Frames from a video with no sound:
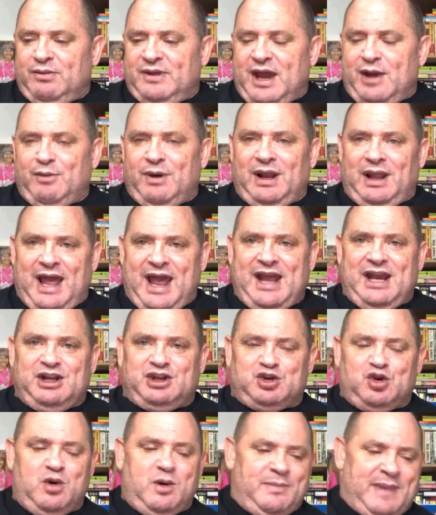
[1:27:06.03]
related
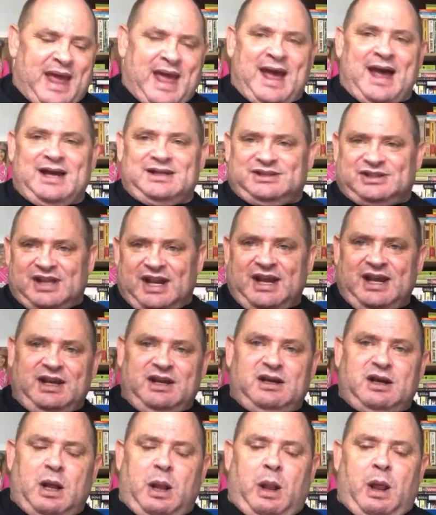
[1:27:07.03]
to him as a
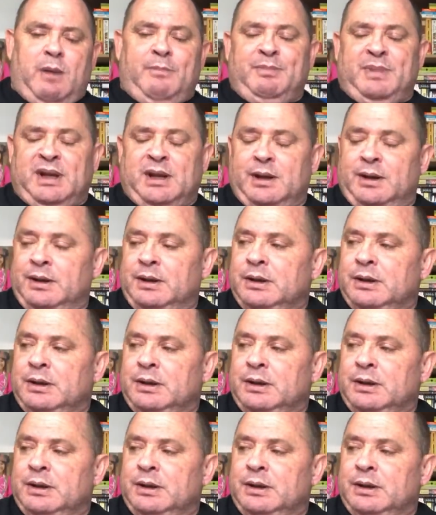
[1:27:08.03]
Colombian.